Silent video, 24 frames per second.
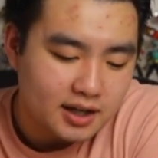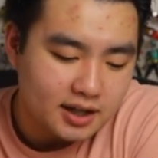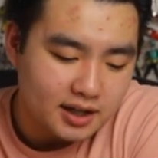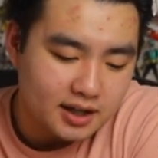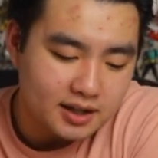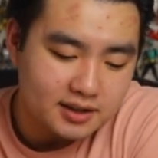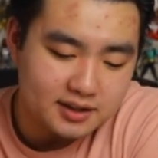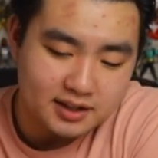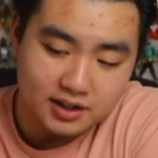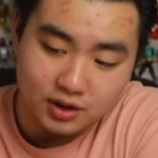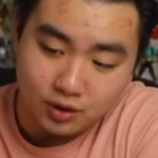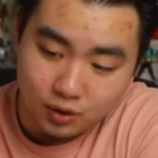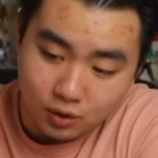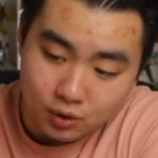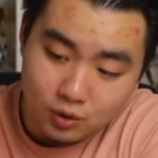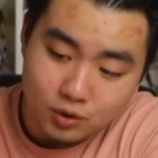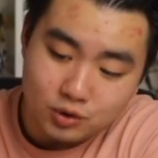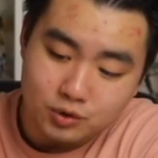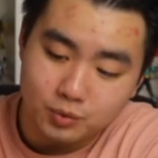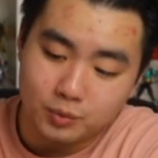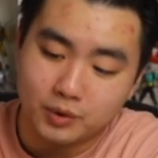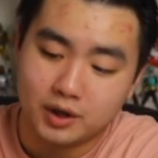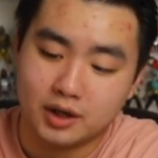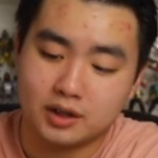In the
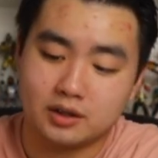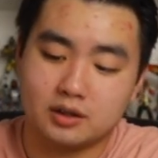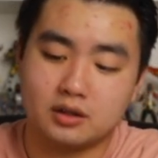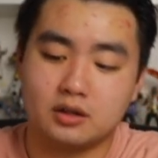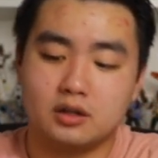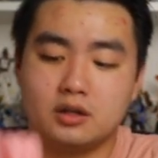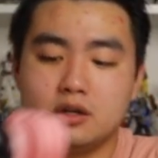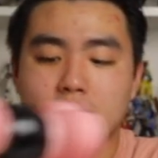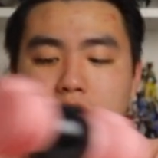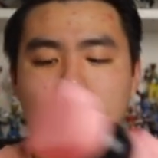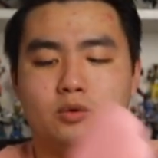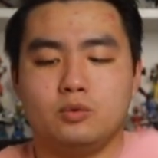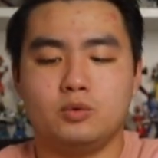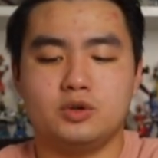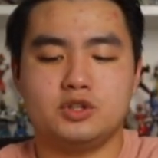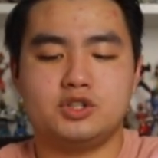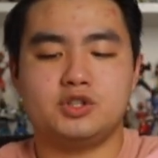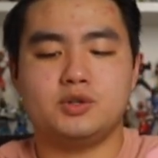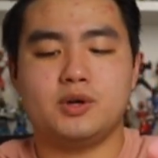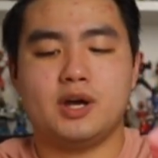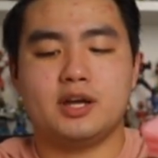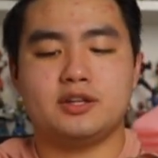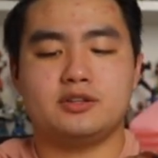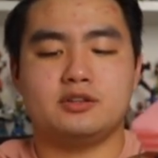old one, what
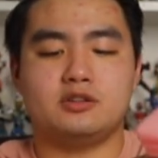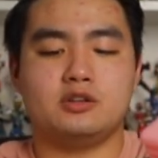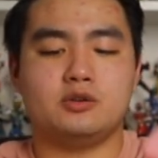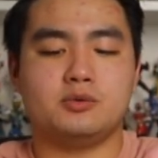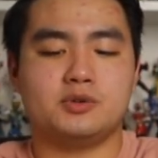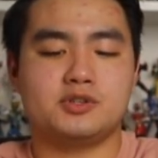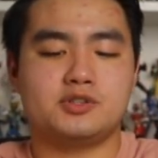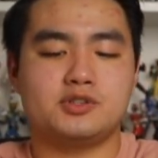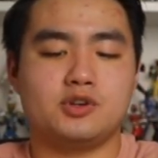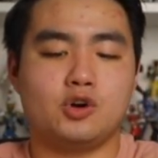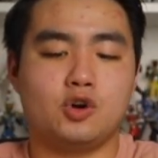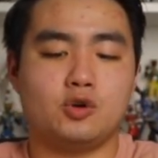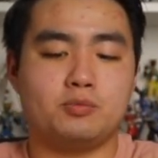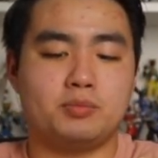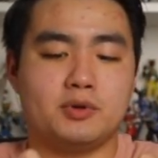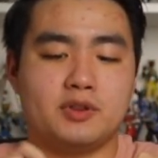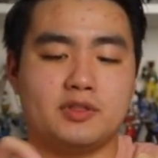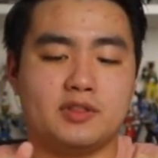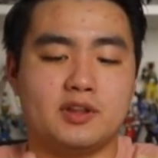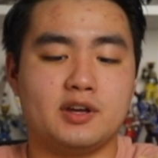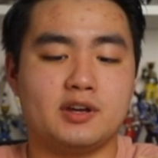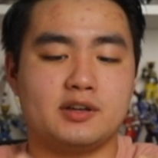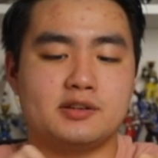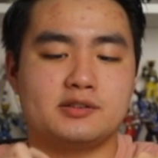you had to do is
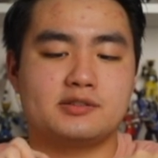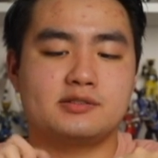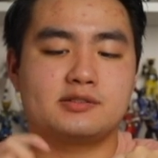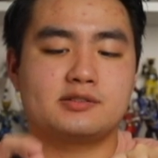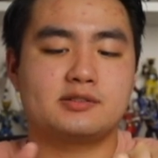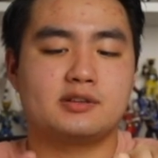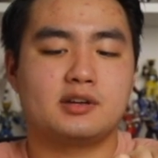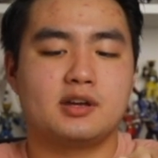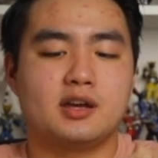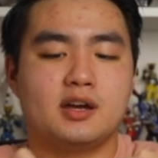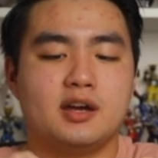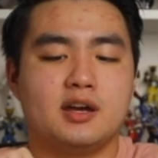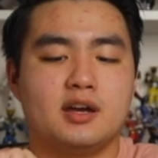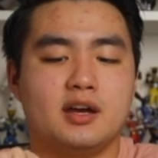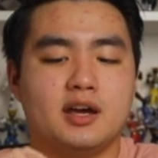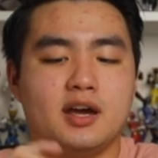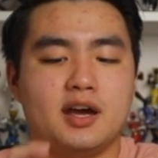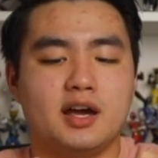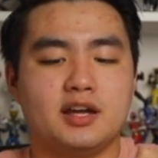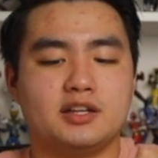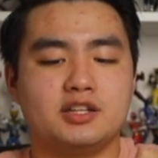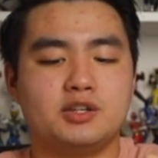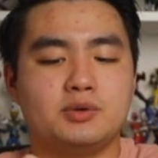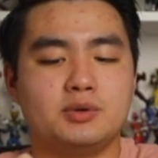open this,
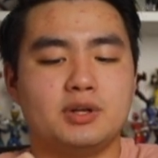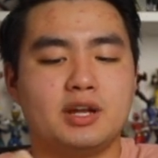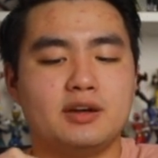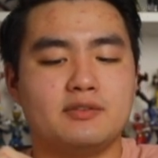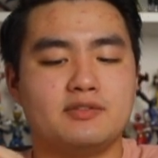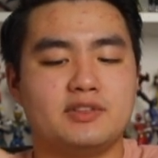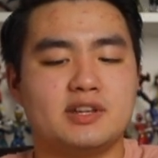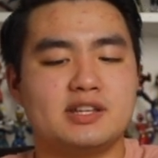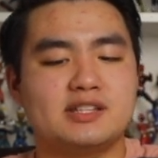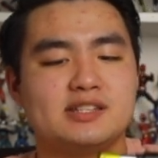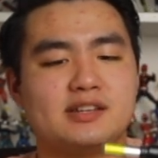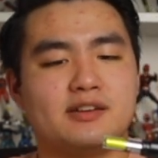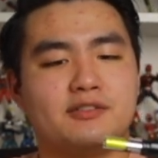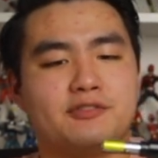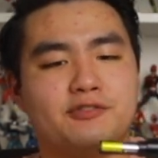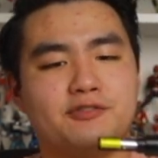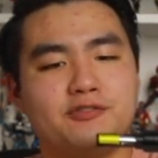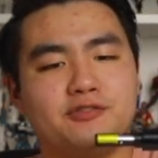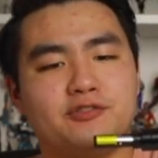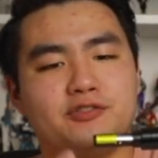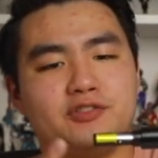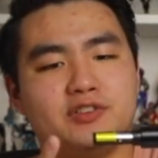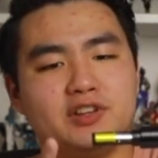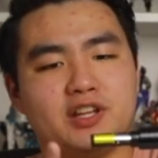and you have this
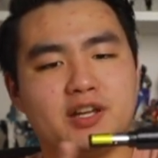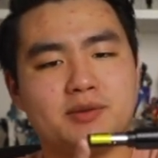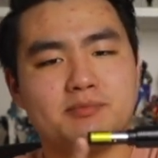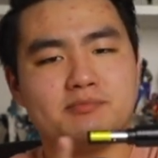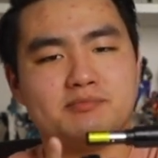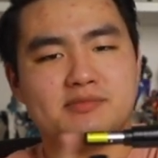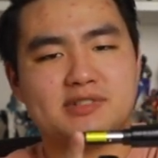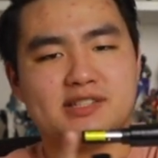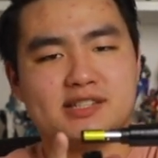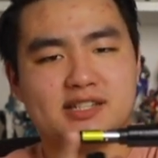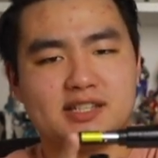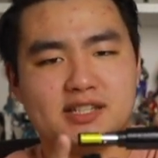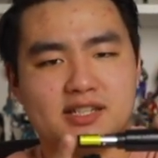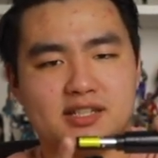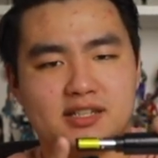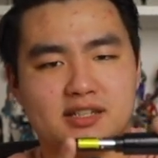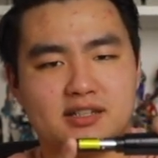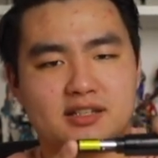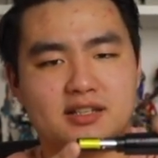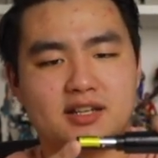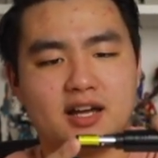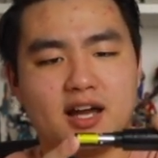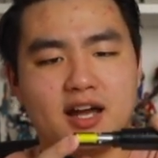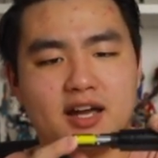
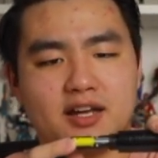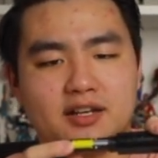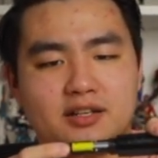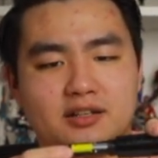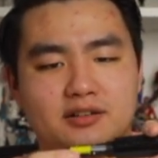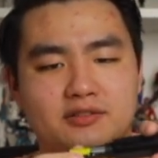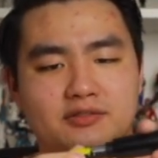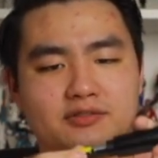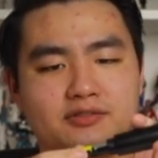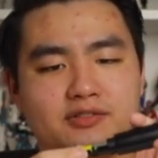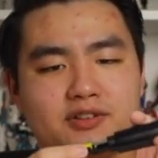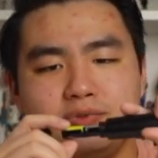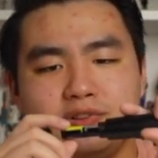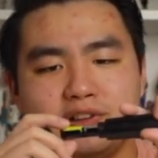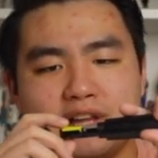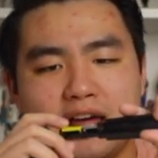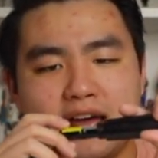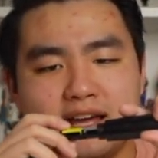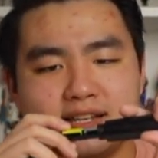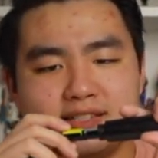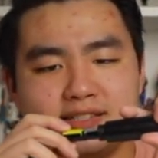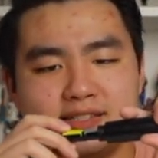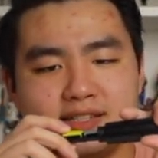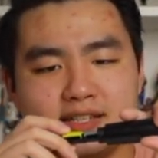flimsy kind of
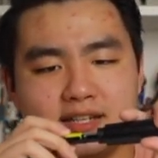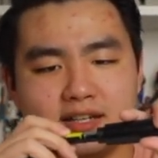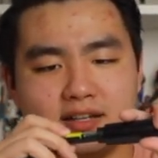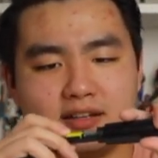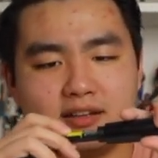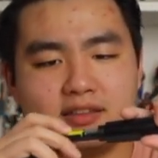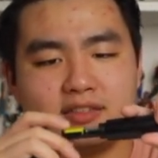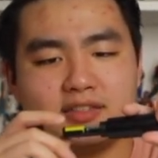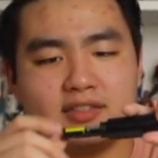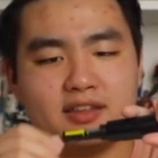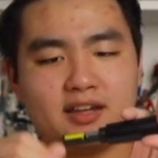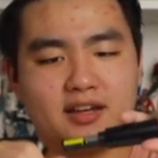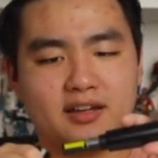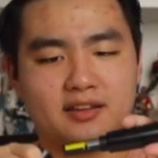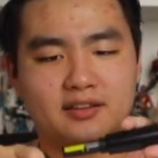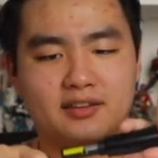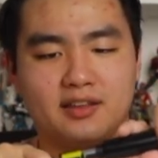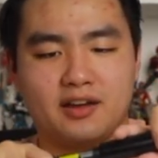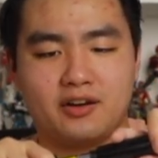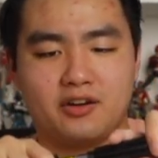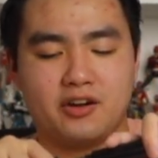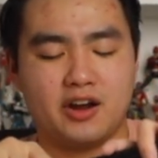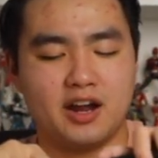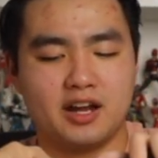plastic thing
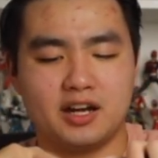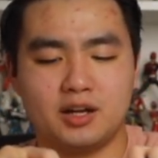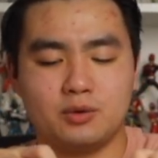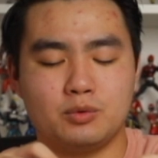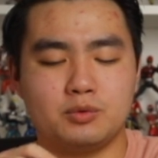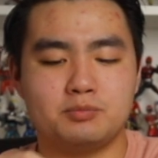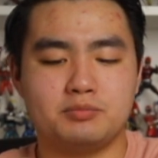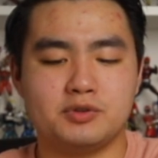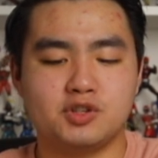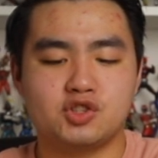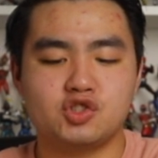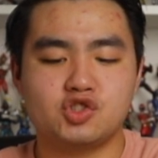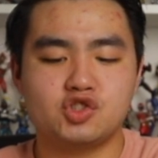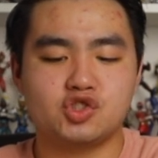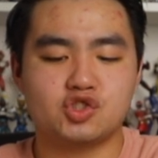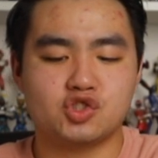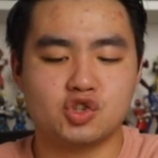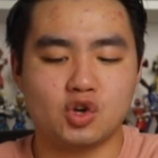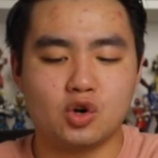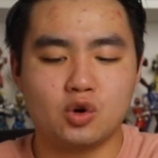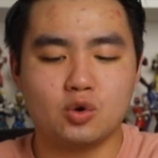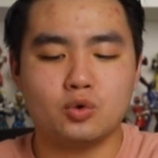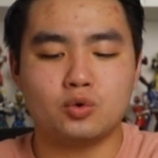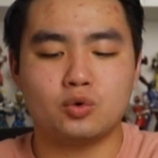there, and it would be
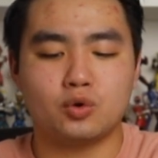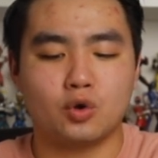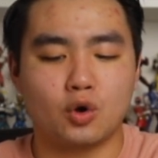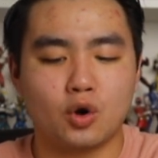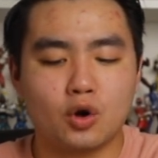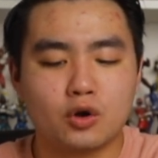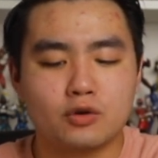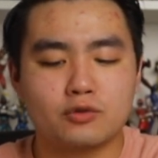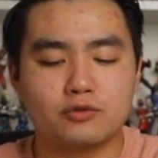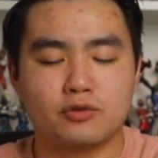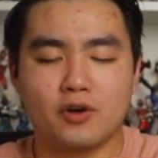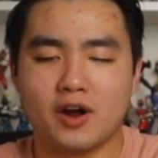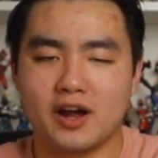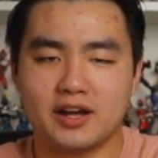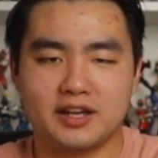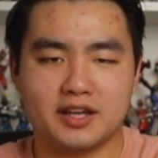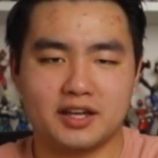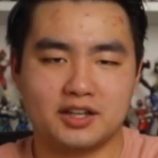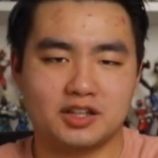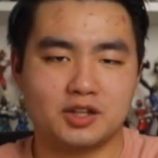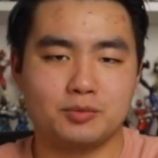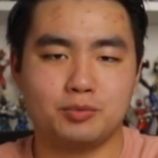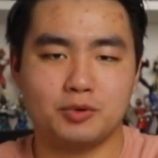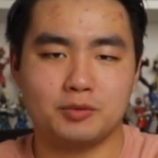so
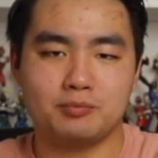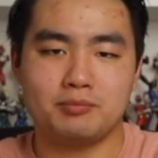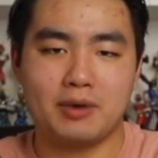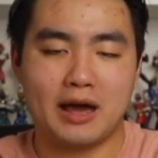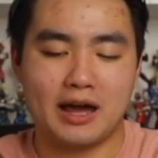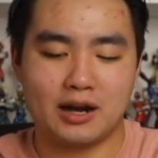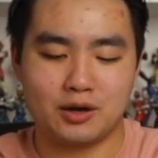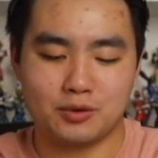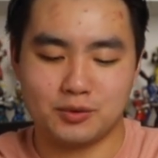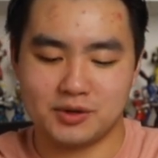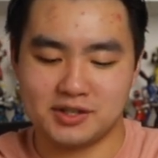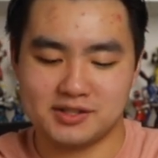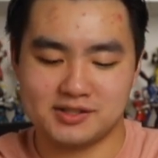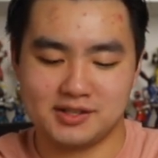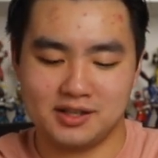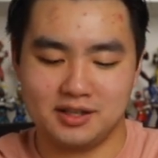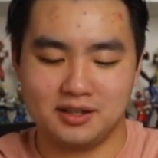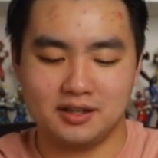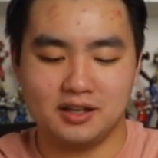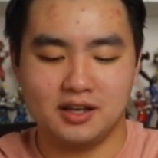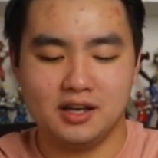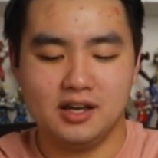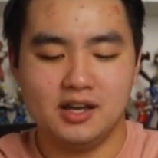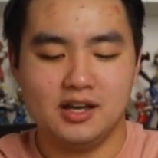nerve-wracking to put batteries
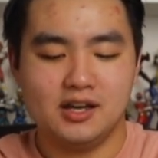in.